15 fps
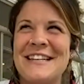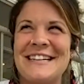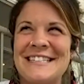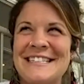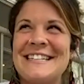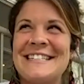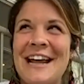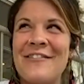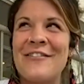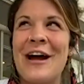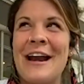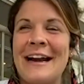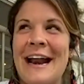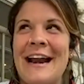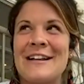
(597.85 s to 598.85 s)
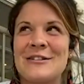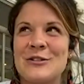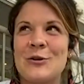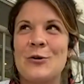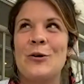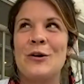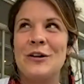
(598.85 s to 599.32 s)
like since I've gotten out of
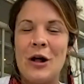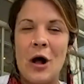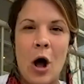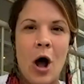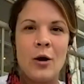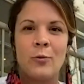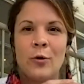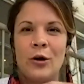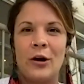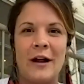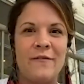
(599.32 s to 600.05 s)
school onward,